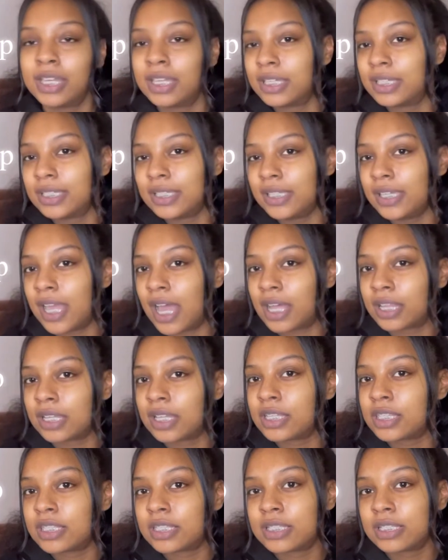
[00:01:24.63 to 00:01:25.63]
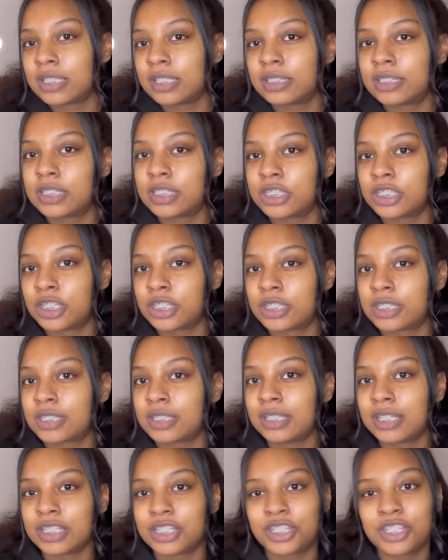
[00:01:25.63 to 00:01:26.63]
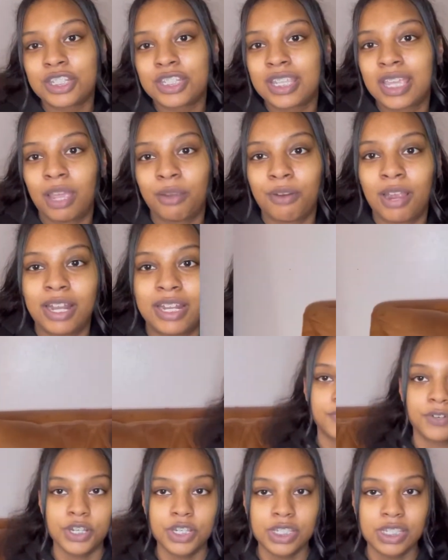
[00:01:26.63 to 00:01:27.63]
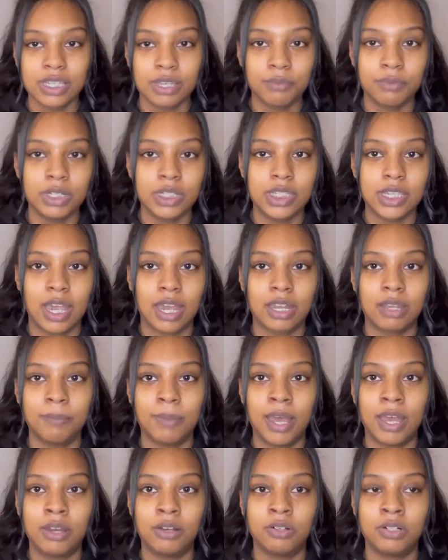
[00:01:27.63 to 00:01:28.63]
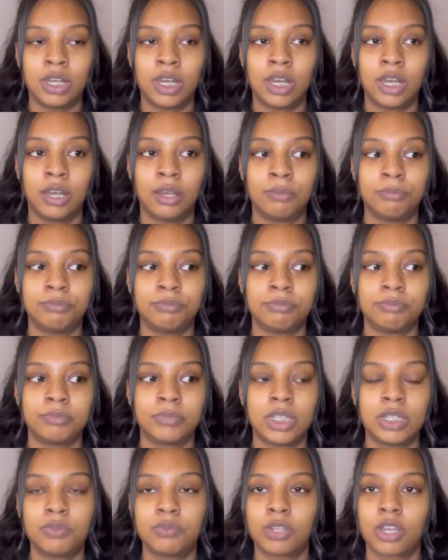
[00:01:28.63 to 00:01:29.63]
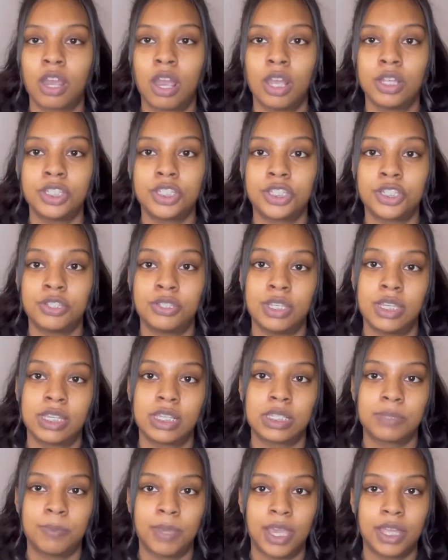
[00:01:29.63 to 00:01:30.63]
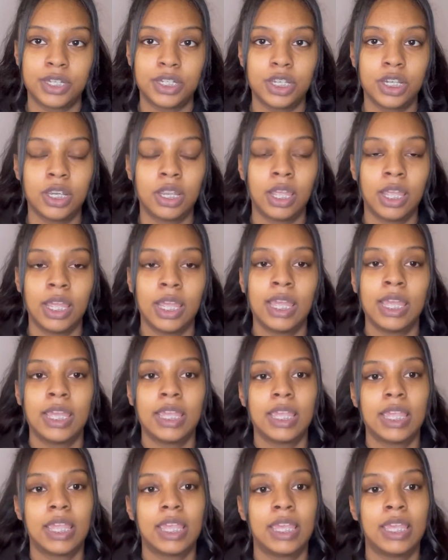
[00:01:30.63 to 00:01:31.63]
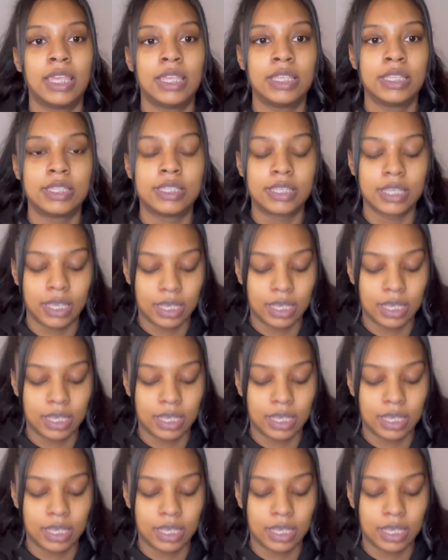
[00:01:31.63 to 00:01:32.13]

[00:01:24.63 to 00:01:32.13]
Yeah, let's just get right into so the first thing I want to talk about in regards to the expander is